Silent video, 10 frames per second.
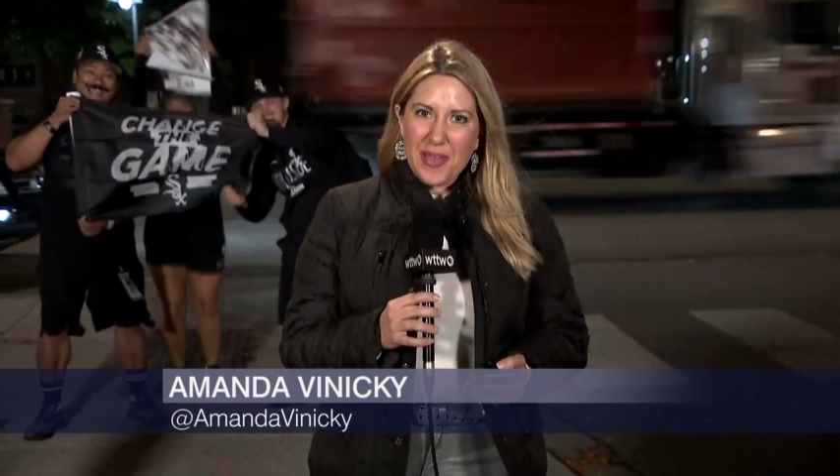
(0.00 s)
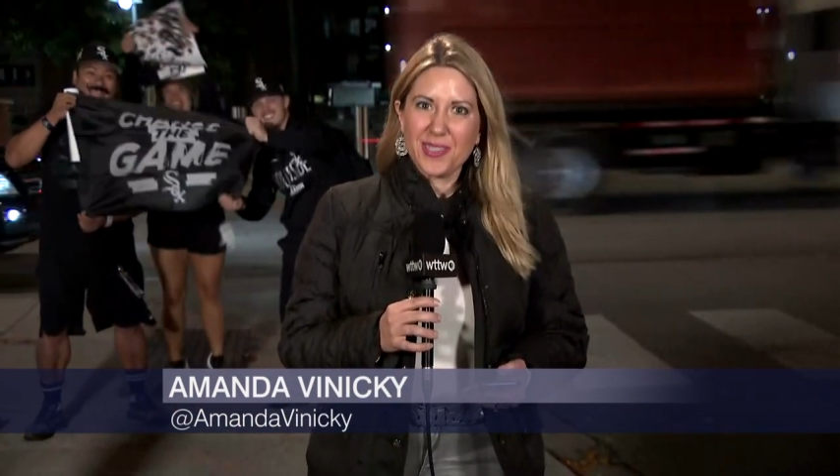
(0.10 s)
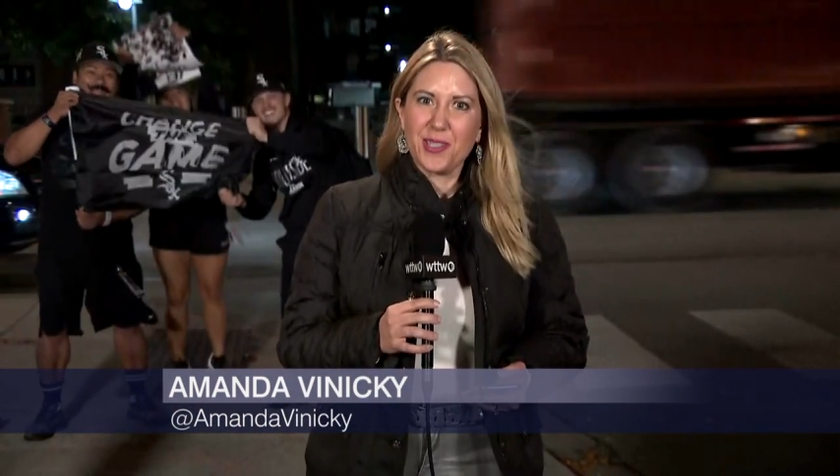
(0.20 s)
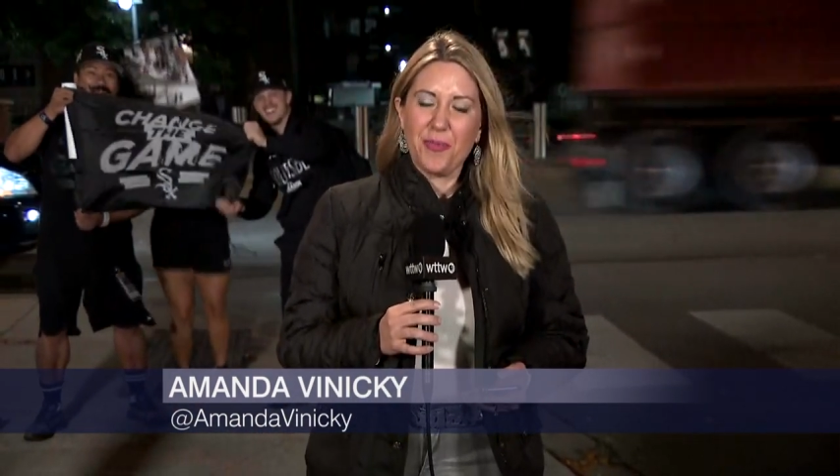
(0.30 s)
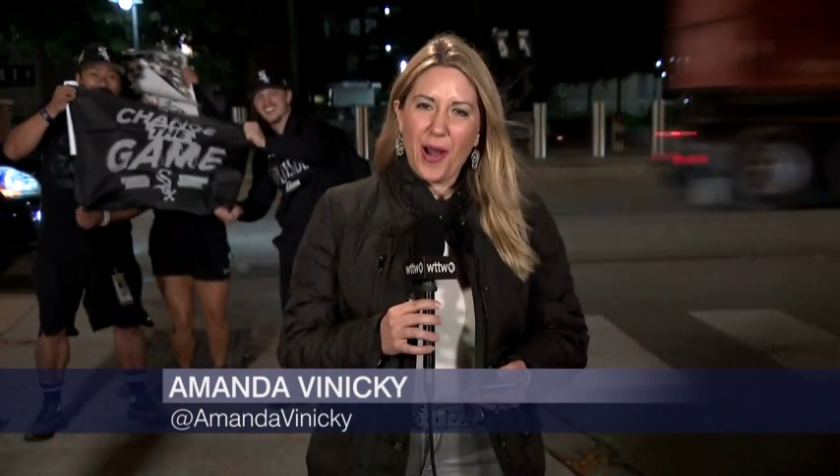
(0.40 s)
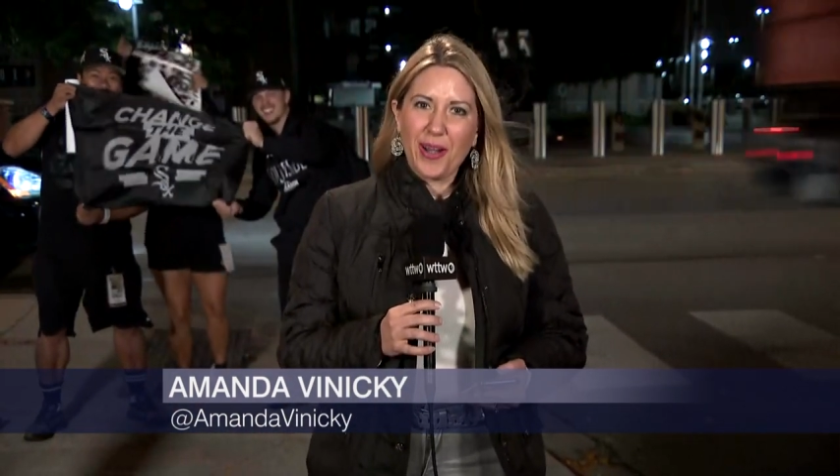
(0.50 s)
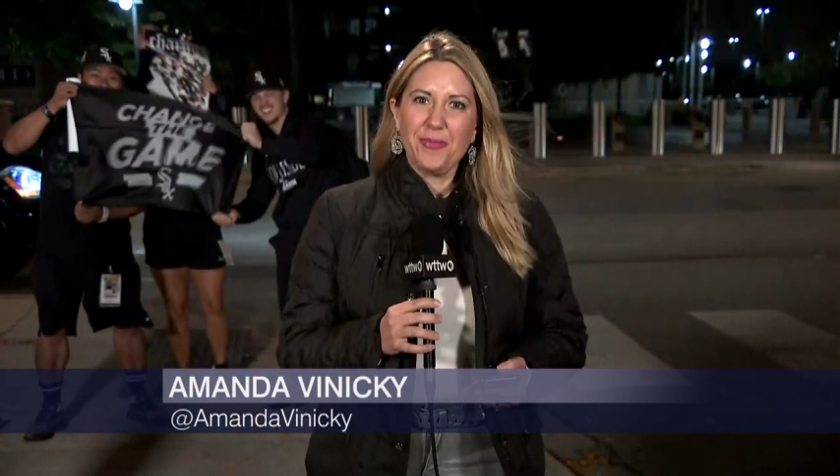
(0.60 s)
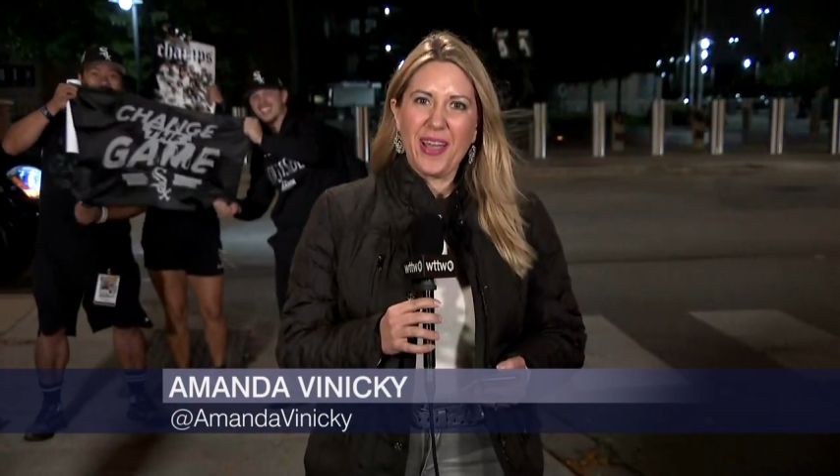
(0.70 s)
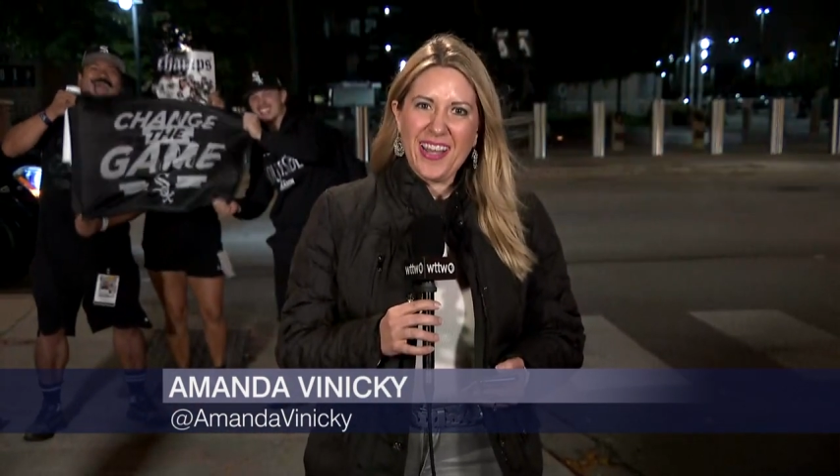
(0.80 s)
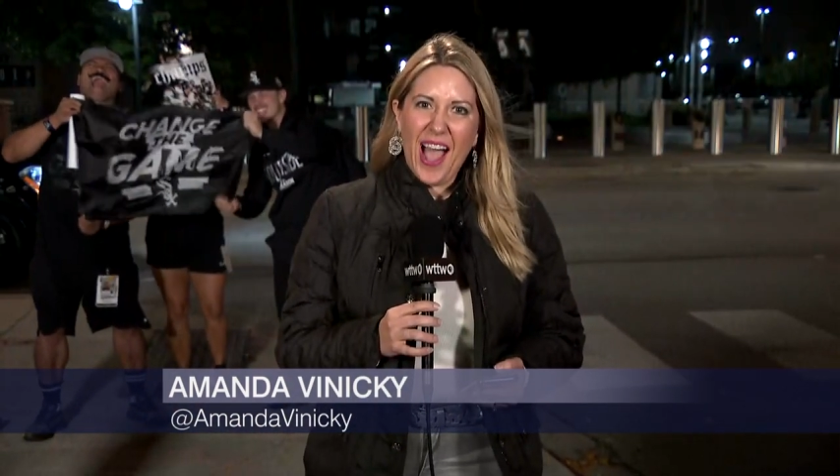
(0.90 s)
missed the
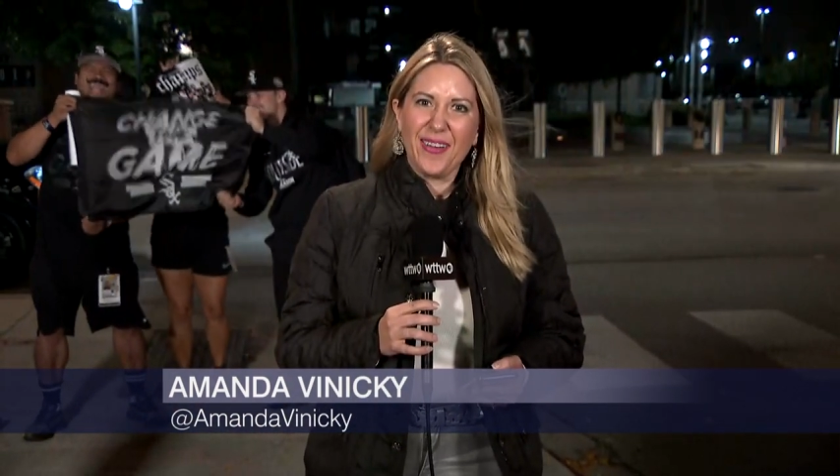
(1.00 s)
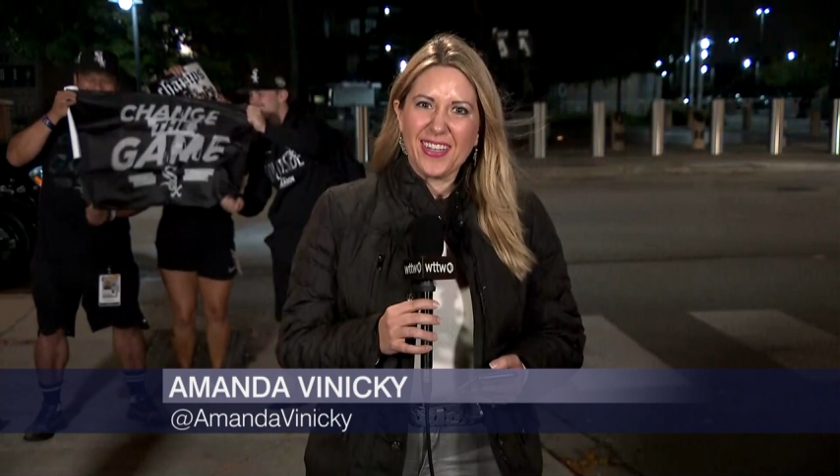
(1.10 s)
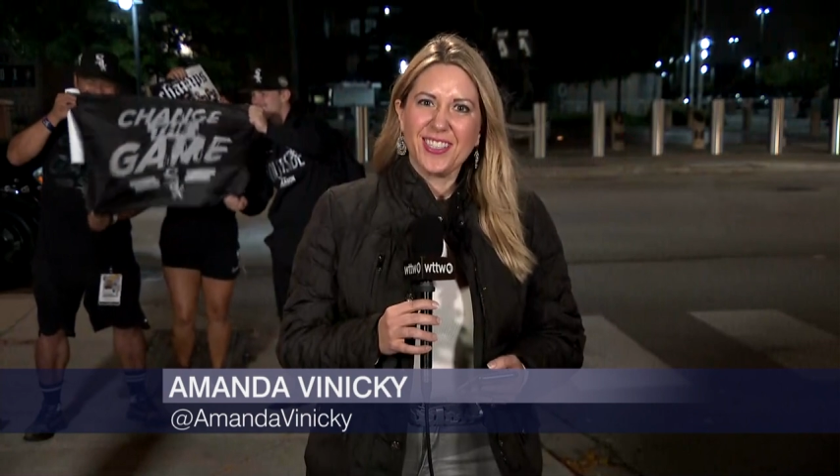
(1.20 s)
party by now.